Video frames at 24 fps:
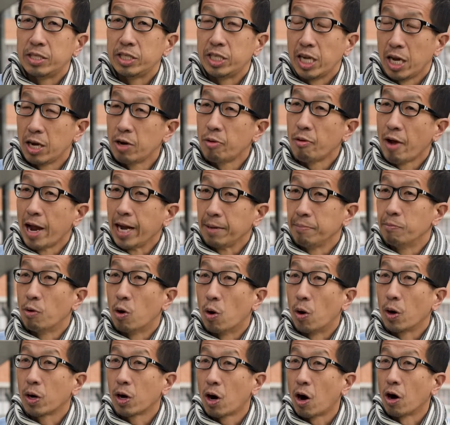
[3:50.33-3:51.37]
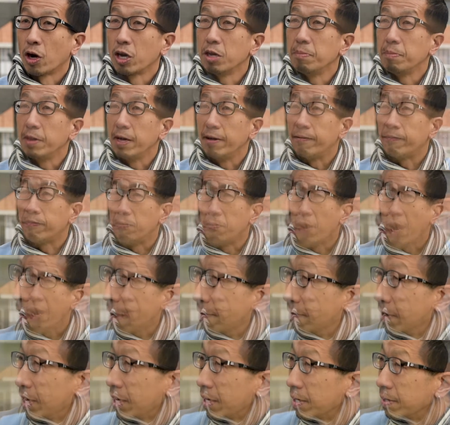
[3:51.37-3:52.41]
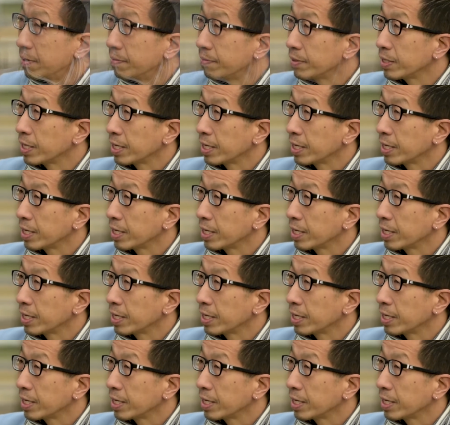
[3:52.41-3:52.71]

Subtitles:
generating more economy from having